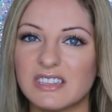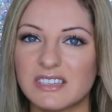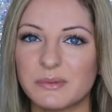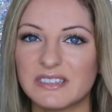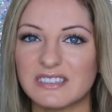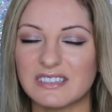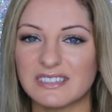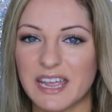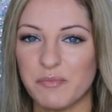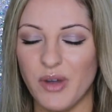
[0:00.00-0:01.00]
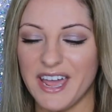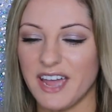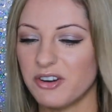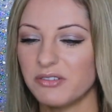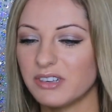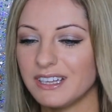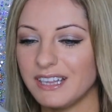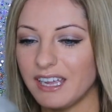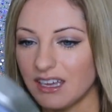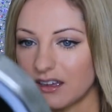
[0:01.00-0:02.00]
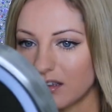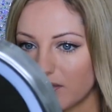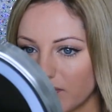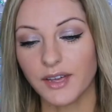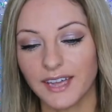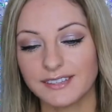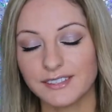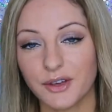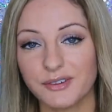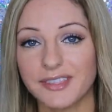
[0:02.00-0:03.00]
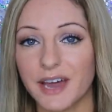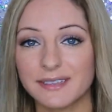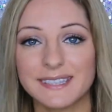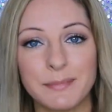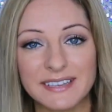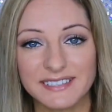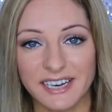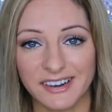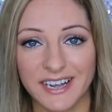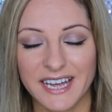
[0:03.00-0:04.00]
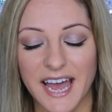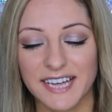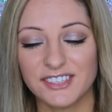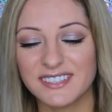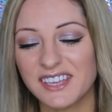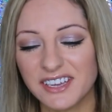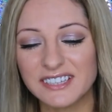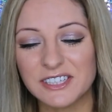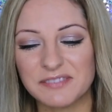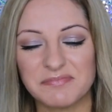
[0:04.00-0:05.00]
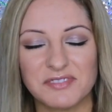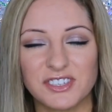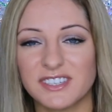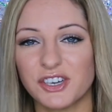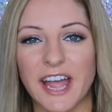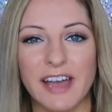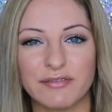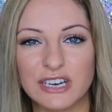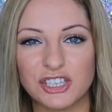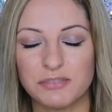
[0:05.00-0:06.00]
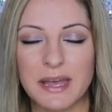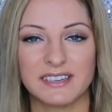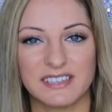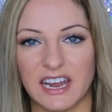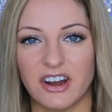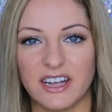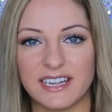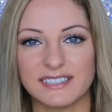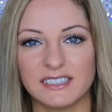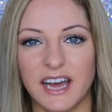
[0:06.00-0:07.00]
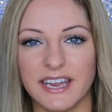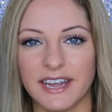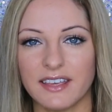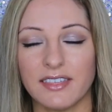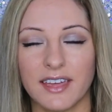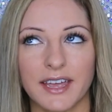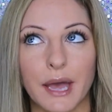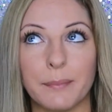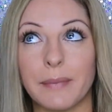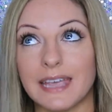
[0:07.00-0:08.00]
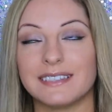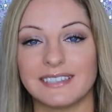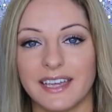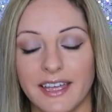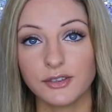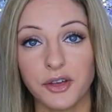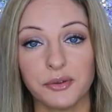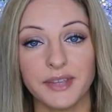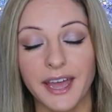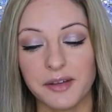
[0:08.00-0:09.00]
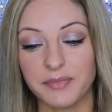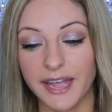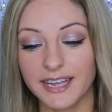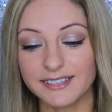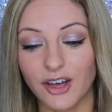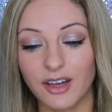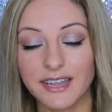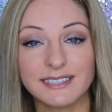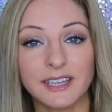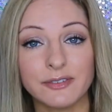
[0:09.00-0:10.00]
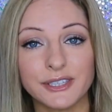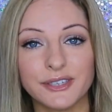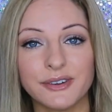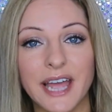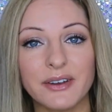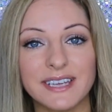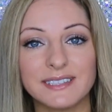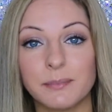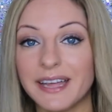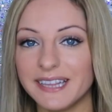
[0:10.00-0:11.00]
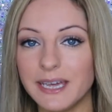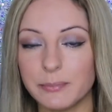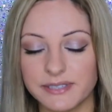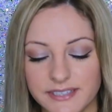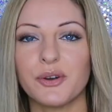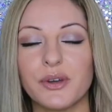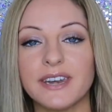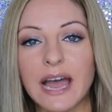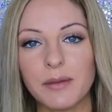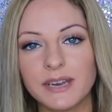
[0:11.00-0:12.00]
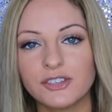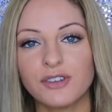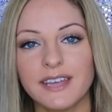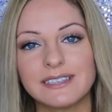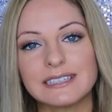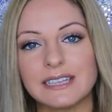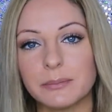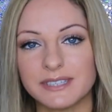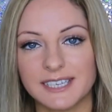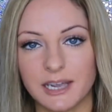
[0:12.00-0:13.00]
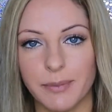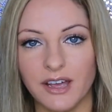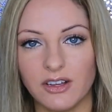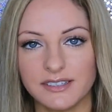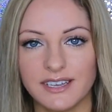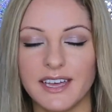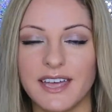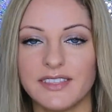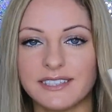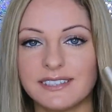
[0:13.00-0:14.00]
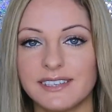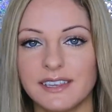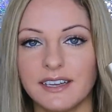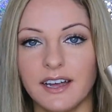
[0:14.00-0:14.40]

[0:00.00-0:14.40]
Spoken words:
This one's the same way. I don't really like it. Okay, so that was the mascara. I just think it's just your average mascara. It's not anything amazing. So yeah, I guess all that's left to do now is my lips. So now I'm gonna try this lipstick by Ulta, and this is in the